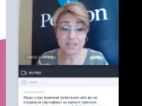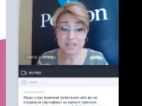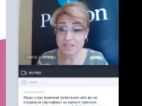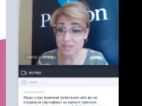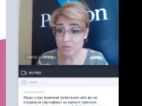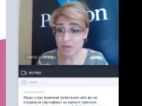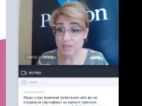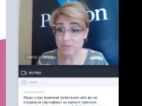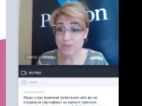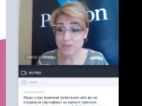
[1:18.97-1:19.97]
it's a
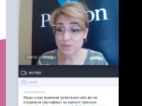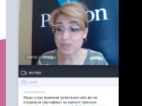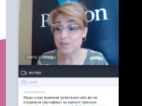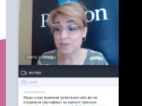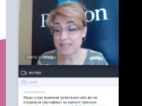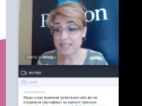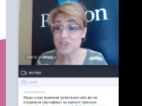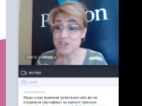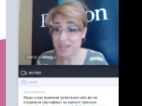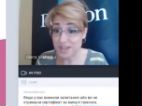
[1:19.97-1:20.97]
great resource for
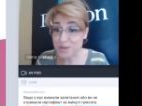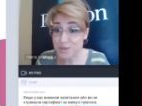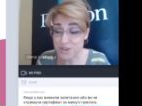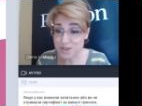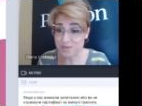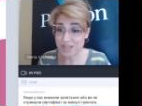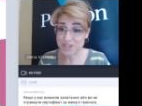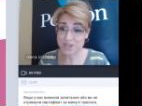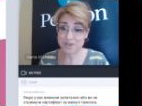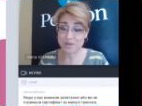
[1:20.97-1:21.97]
teaching a new
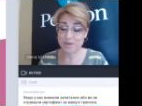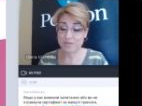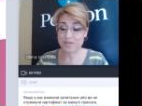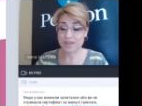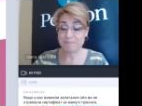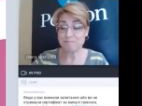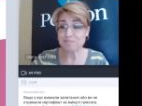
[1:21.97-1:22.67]
generation of